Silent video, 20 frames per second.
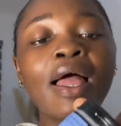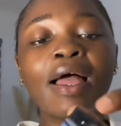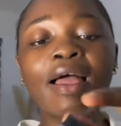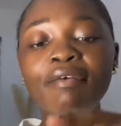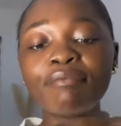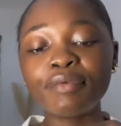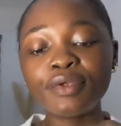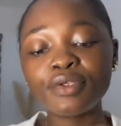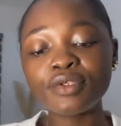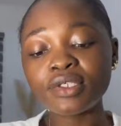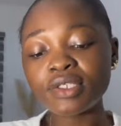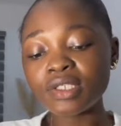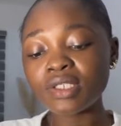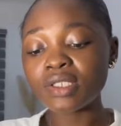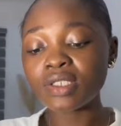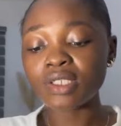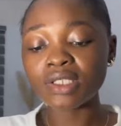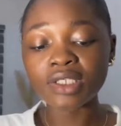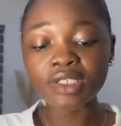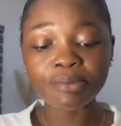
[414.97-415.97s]
I've been using
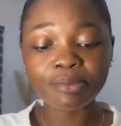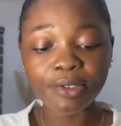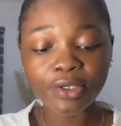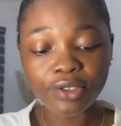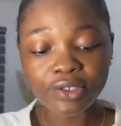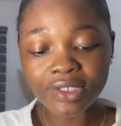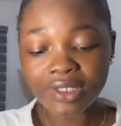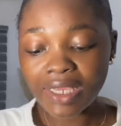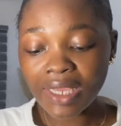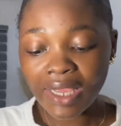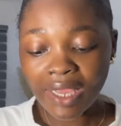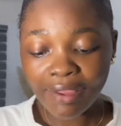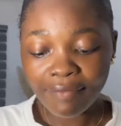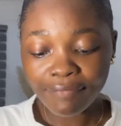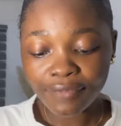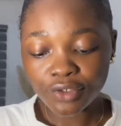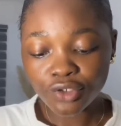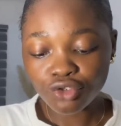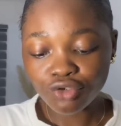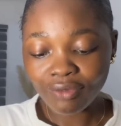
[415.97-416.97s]
this because I have
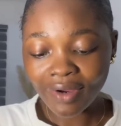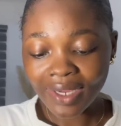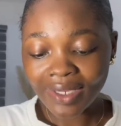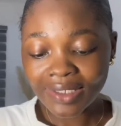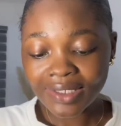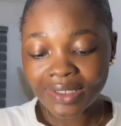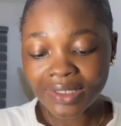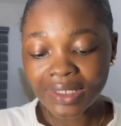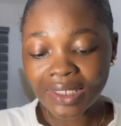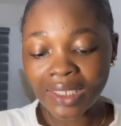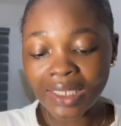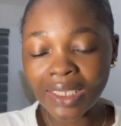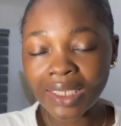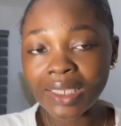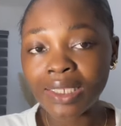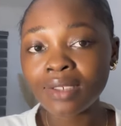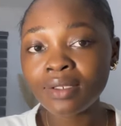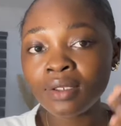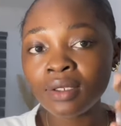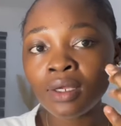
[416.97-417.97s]
a dry
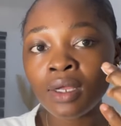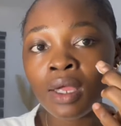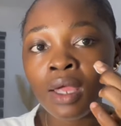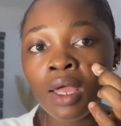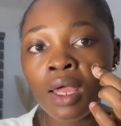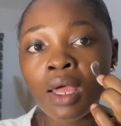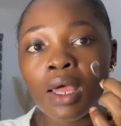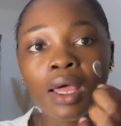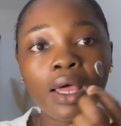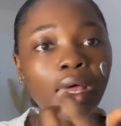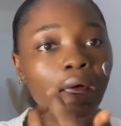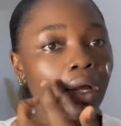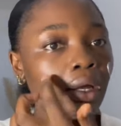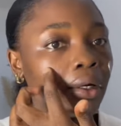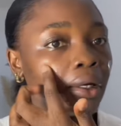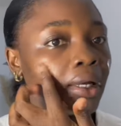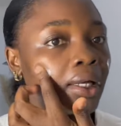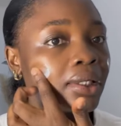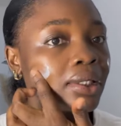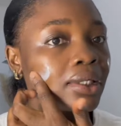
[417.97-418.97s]
skin,
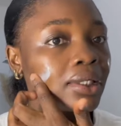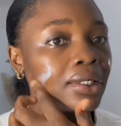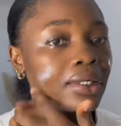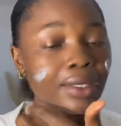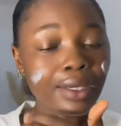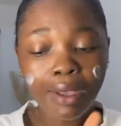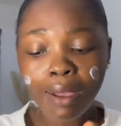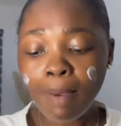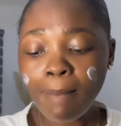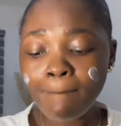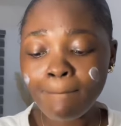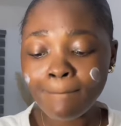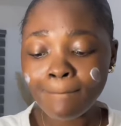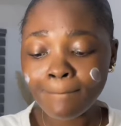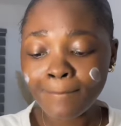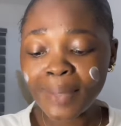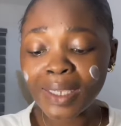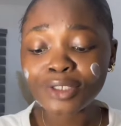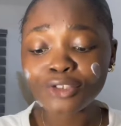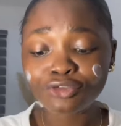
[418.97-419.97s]
and I think
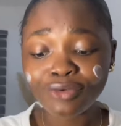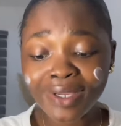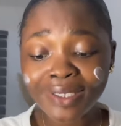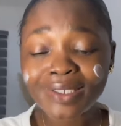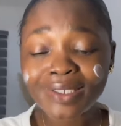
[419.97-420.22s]
my dry